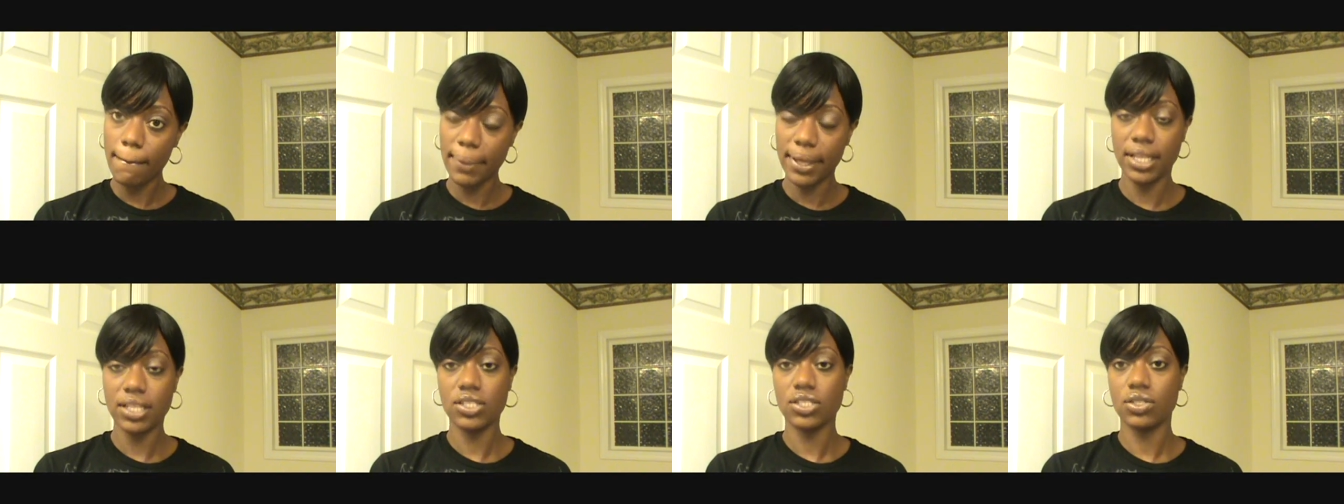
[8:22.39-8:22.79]

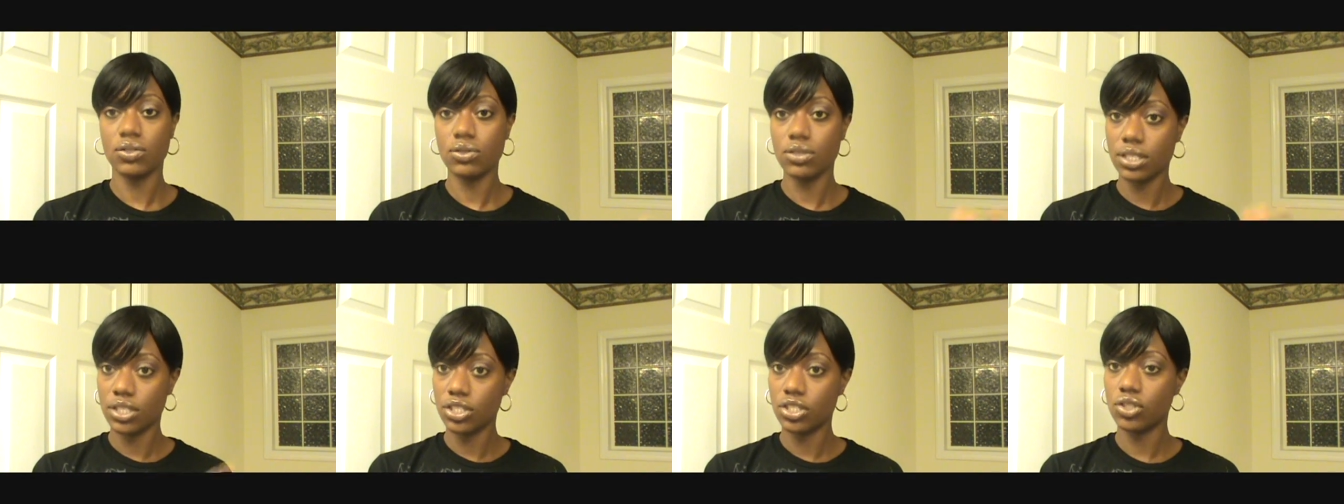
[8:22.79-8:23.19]

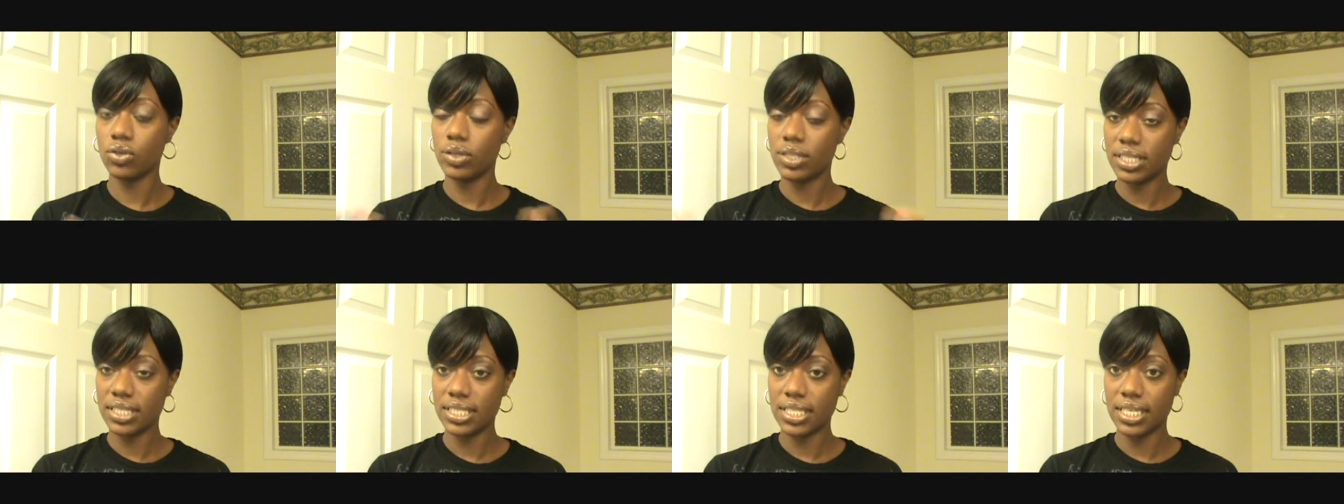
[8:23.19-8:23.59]
pencil so that
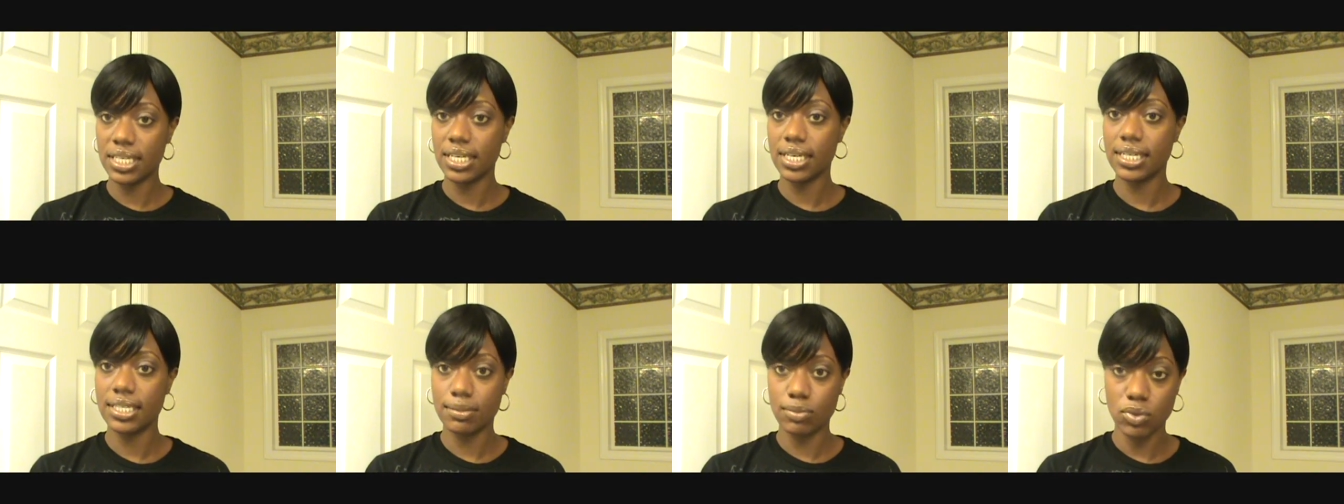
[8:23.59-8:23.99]
you can
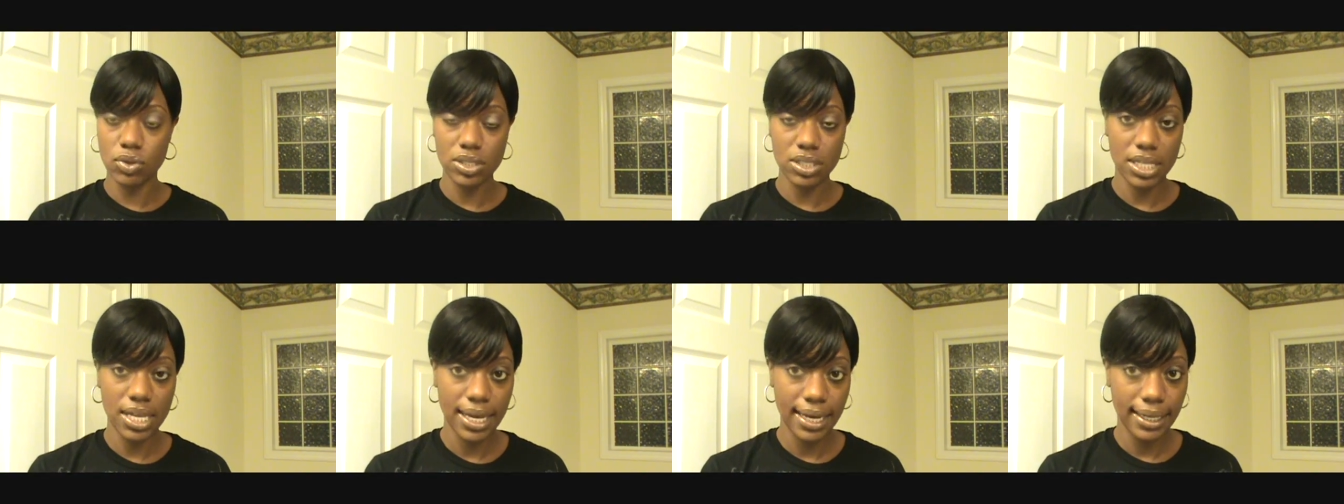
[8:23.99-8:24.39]
see, because
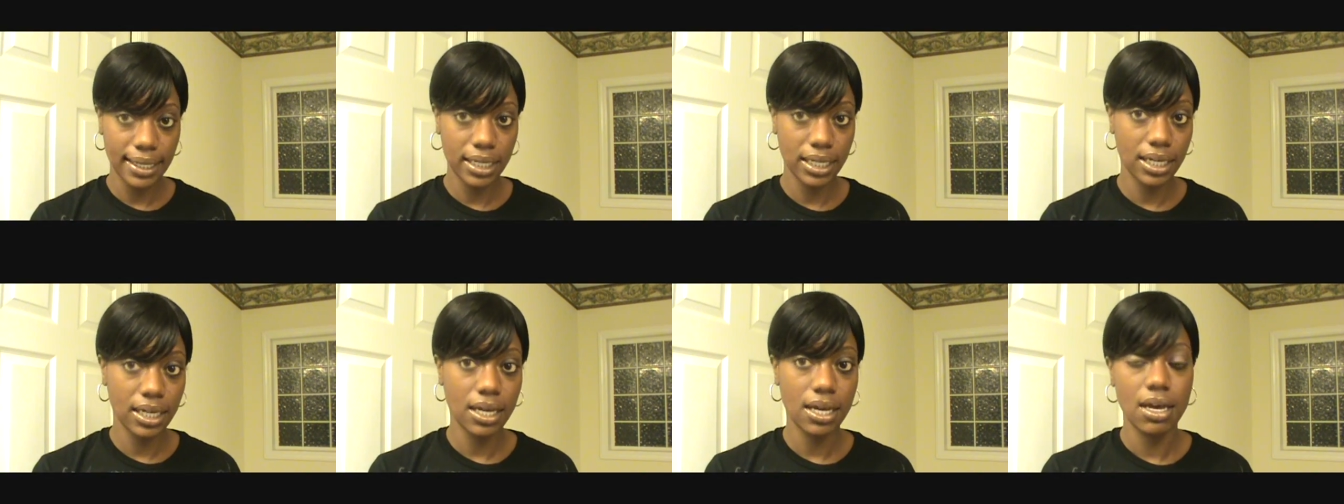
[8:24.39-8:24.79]
most
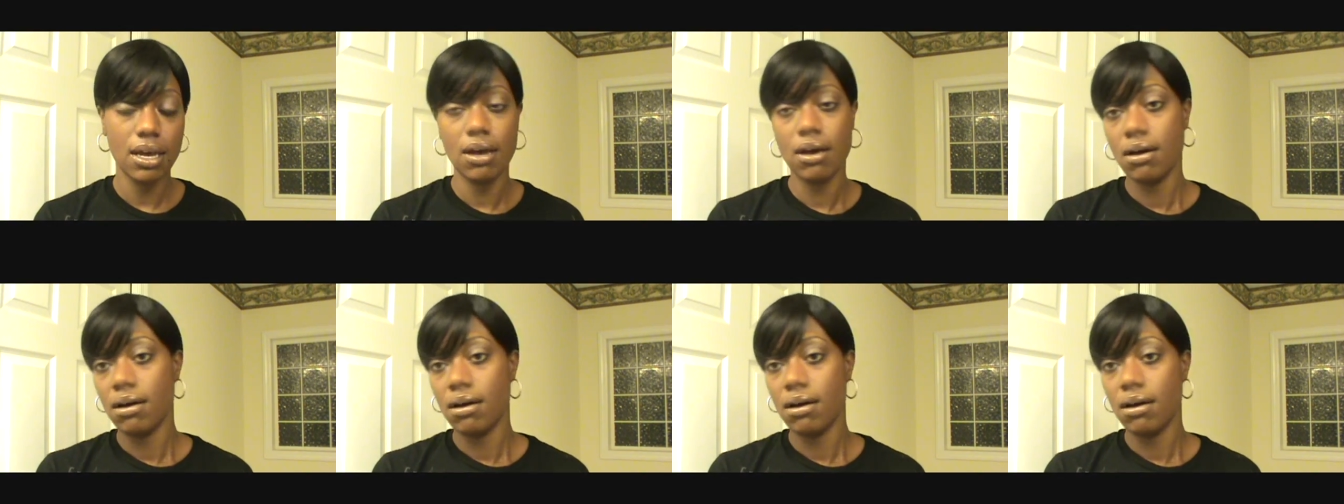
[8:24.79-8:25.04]
likely